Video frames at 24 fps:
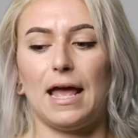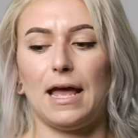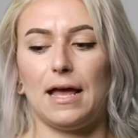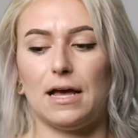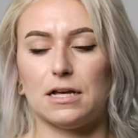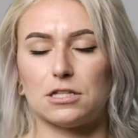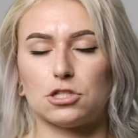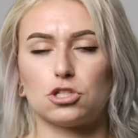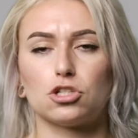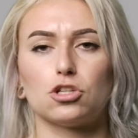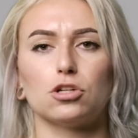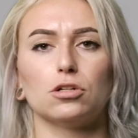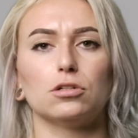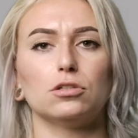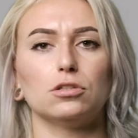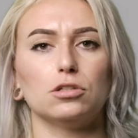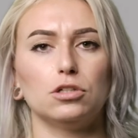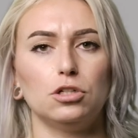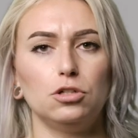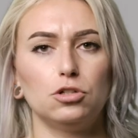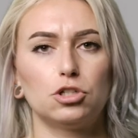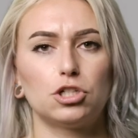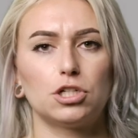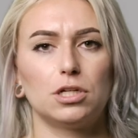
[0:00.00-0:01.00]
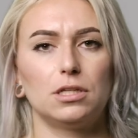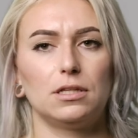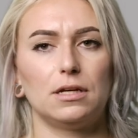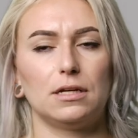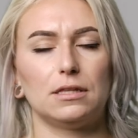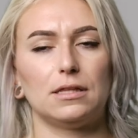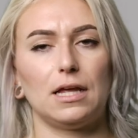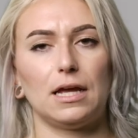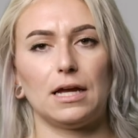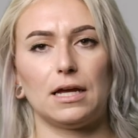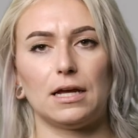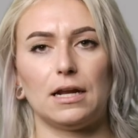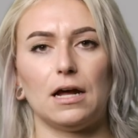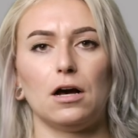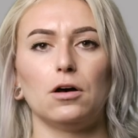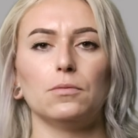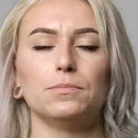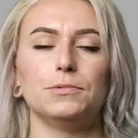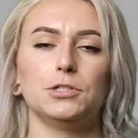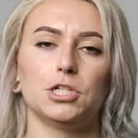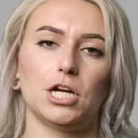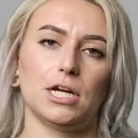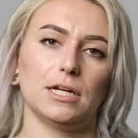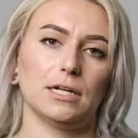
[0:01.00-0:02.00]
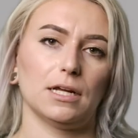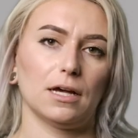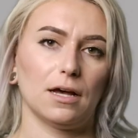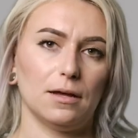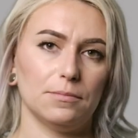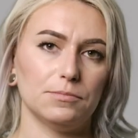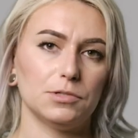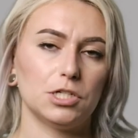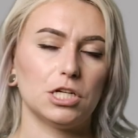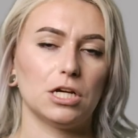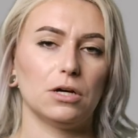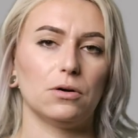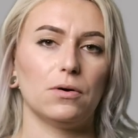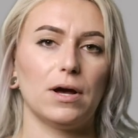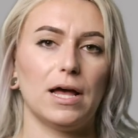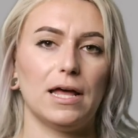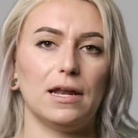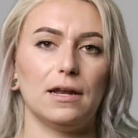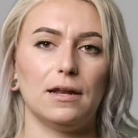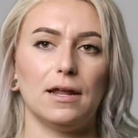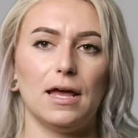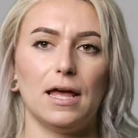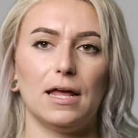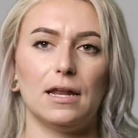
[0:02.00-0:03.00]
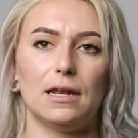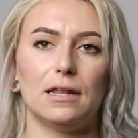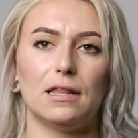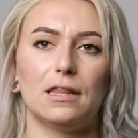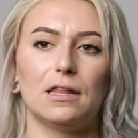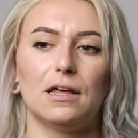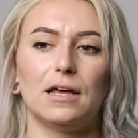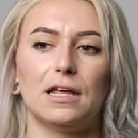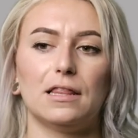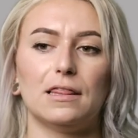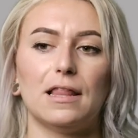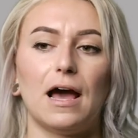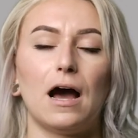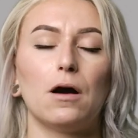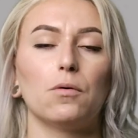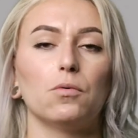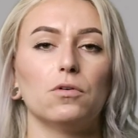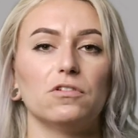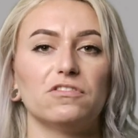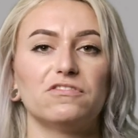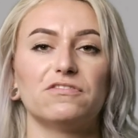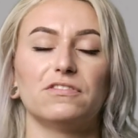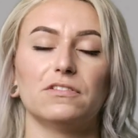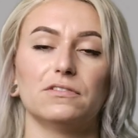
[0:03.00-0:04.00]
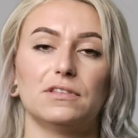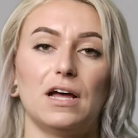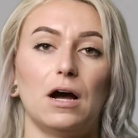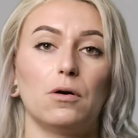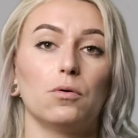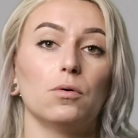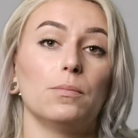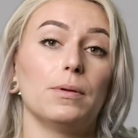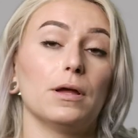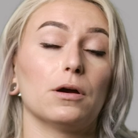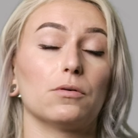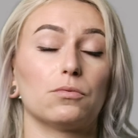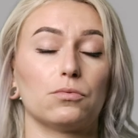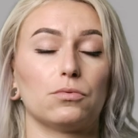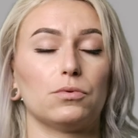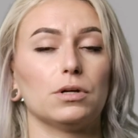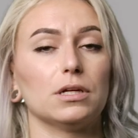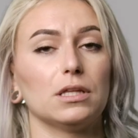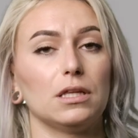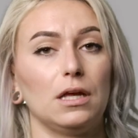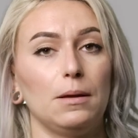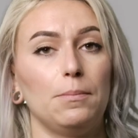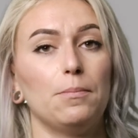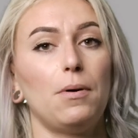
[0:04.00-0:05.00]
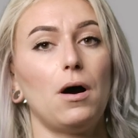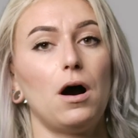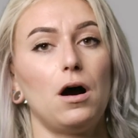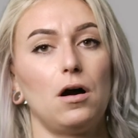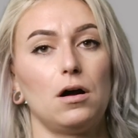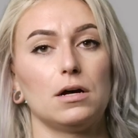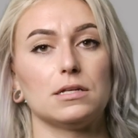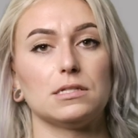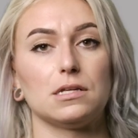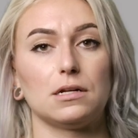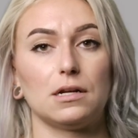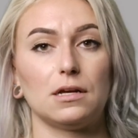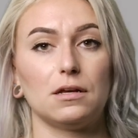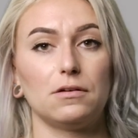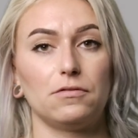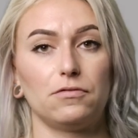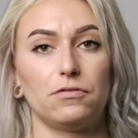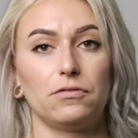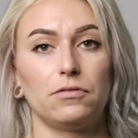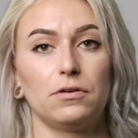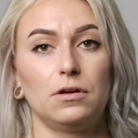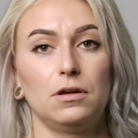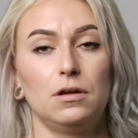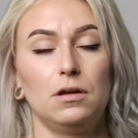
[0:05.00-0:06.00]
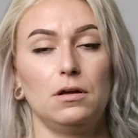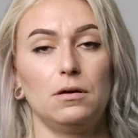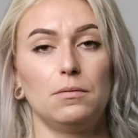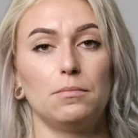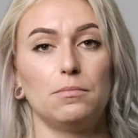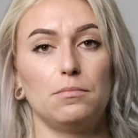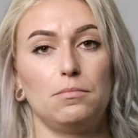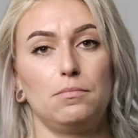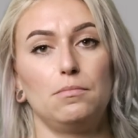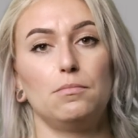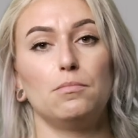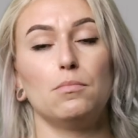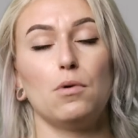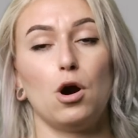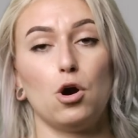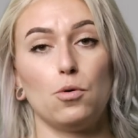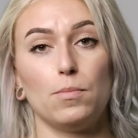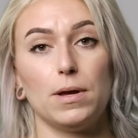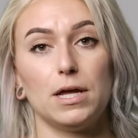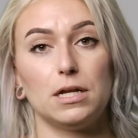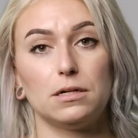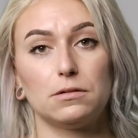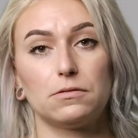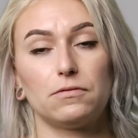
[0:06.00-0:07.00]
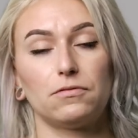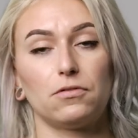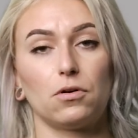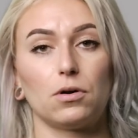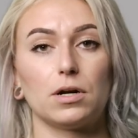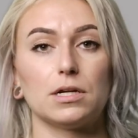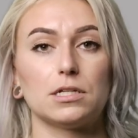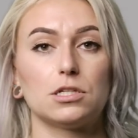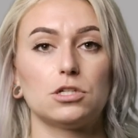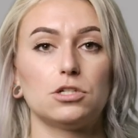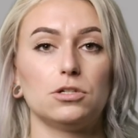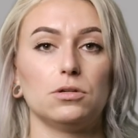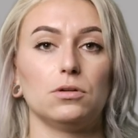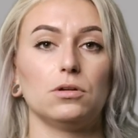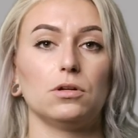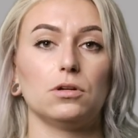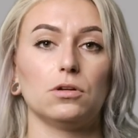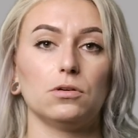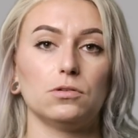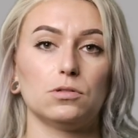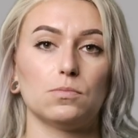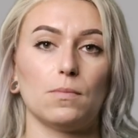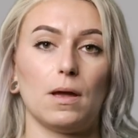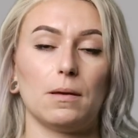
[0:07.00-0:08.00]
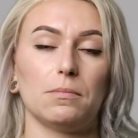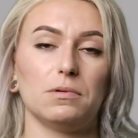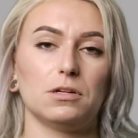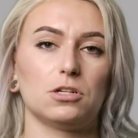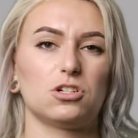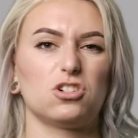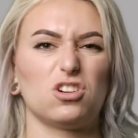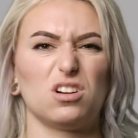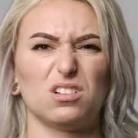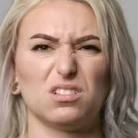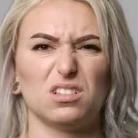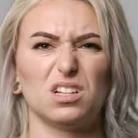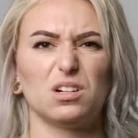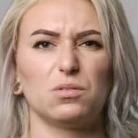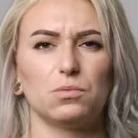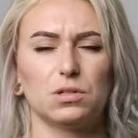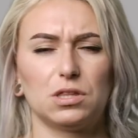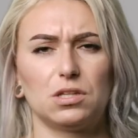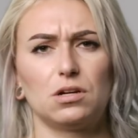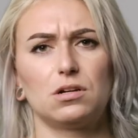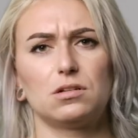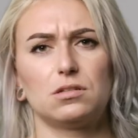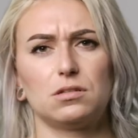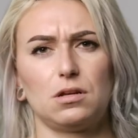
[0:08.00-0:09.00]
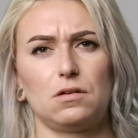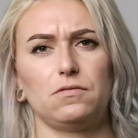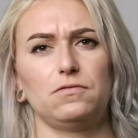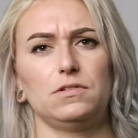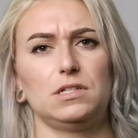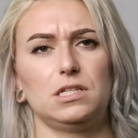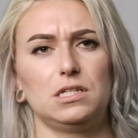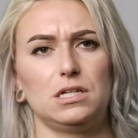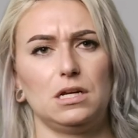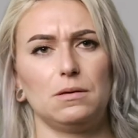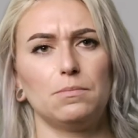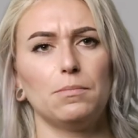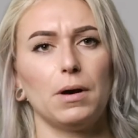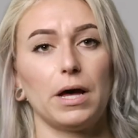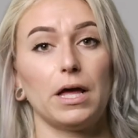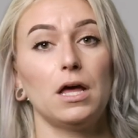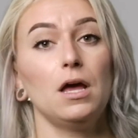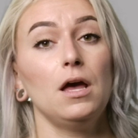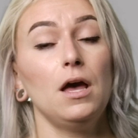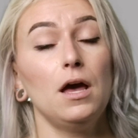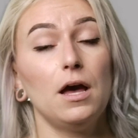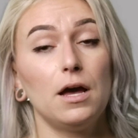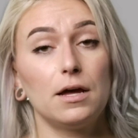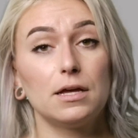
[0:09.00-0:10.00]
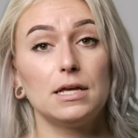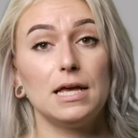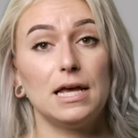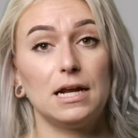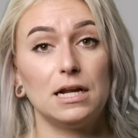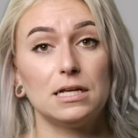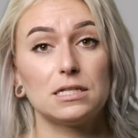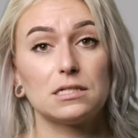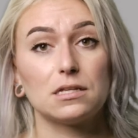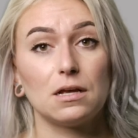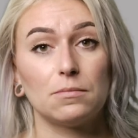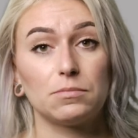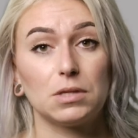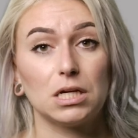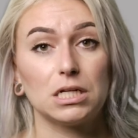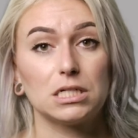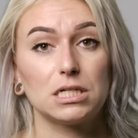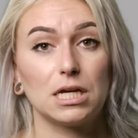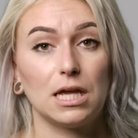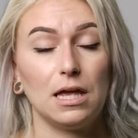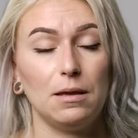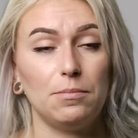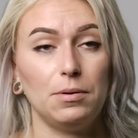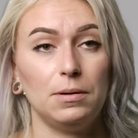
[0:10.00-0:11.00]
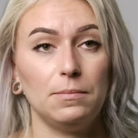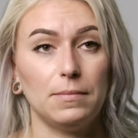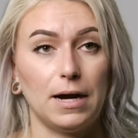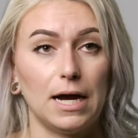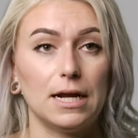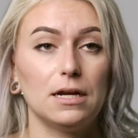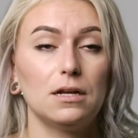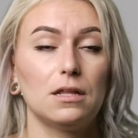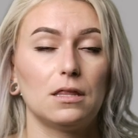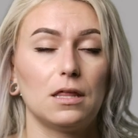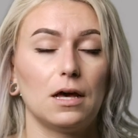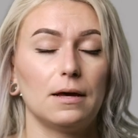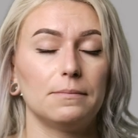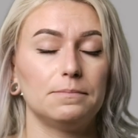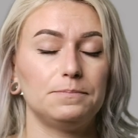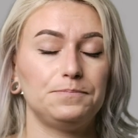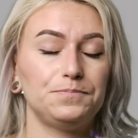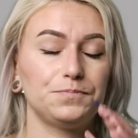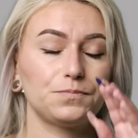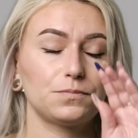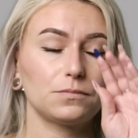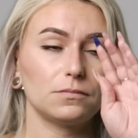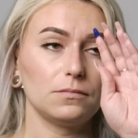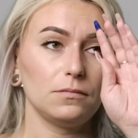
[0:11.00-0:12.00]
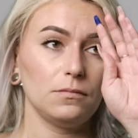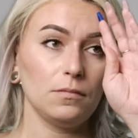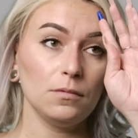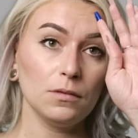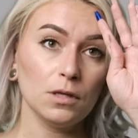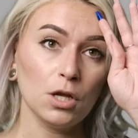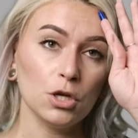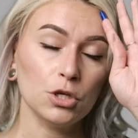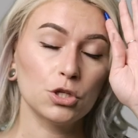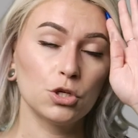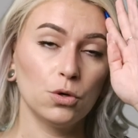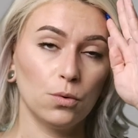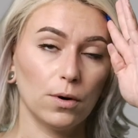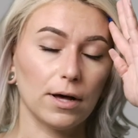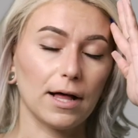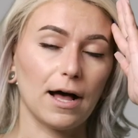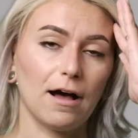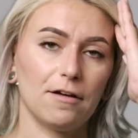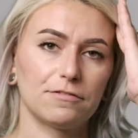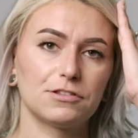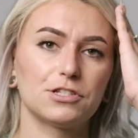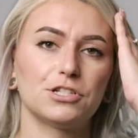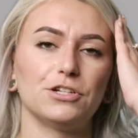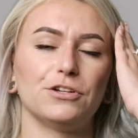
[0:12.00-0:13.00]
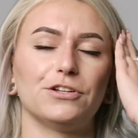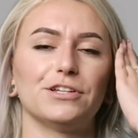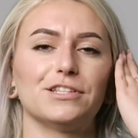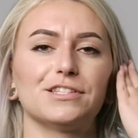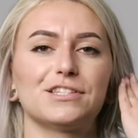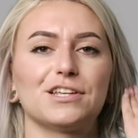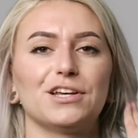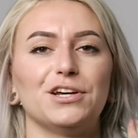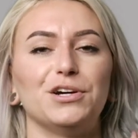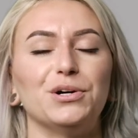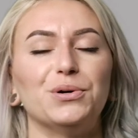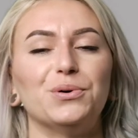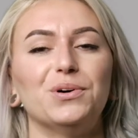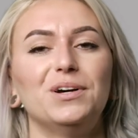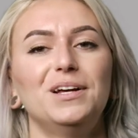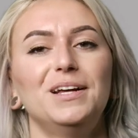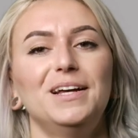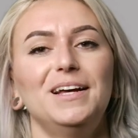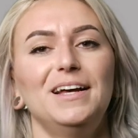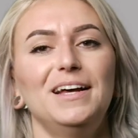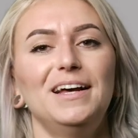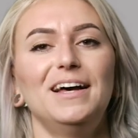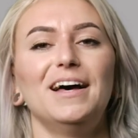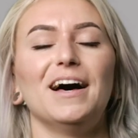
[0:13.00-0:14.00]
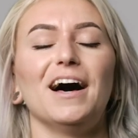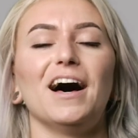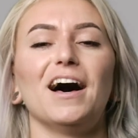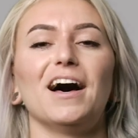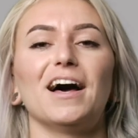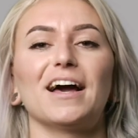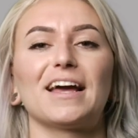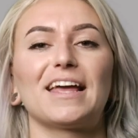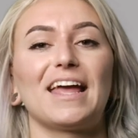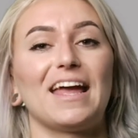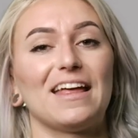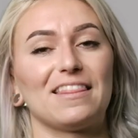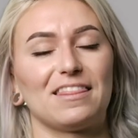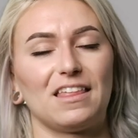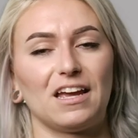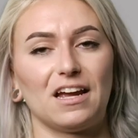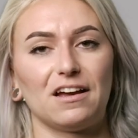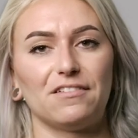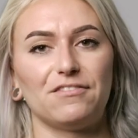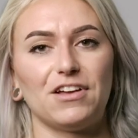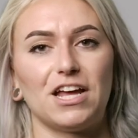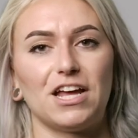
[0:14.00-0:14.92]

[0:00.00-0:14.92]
a solution that they could help Jane come to, and that will be a really positive moment for a student who's maybe struggling with their self-esteem. But it is something to keep in mind that you will have students who can't think of